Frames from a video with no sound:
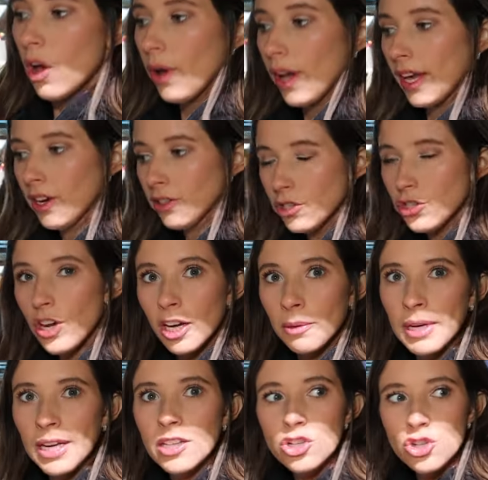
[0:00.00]
Okay, here's a shot of
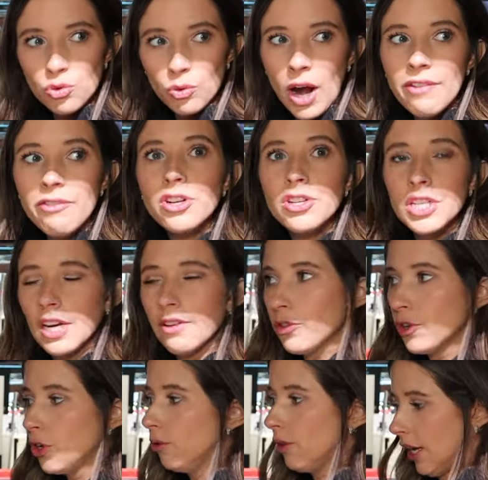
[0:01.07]
me in the driver's seat of the
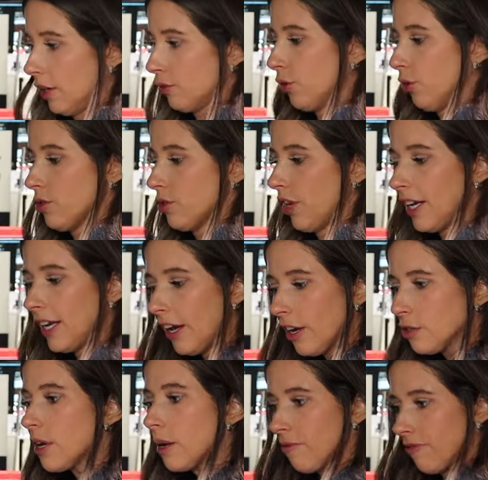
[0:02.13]
new Land Cruiser. And
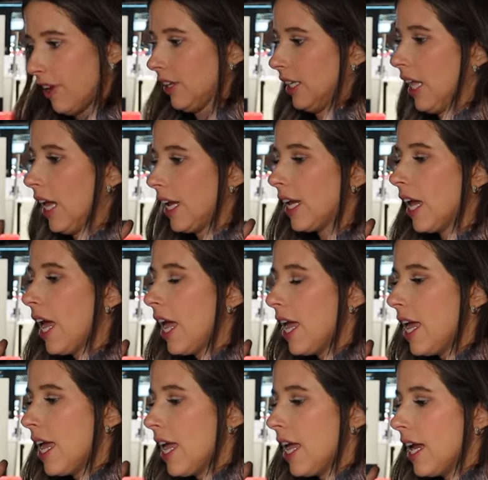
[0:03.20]
here's what I'm feeling. Like,
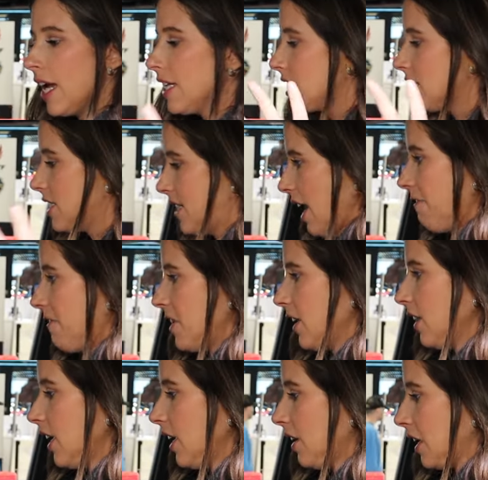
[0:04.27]
it's
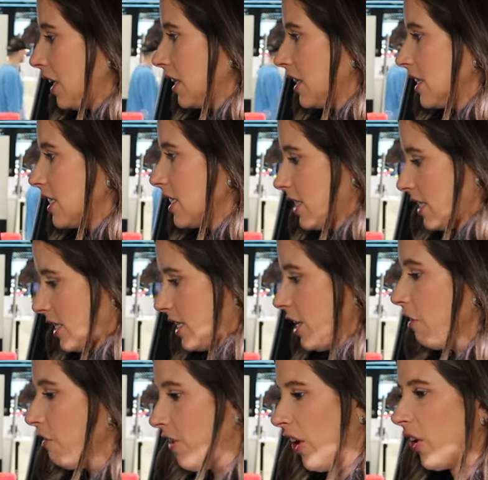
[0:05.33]
definitely
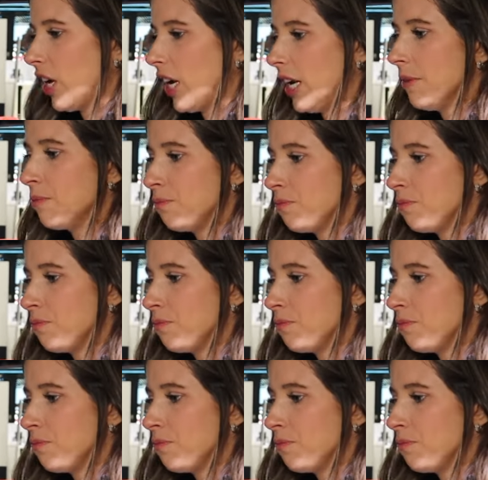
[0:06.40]
still very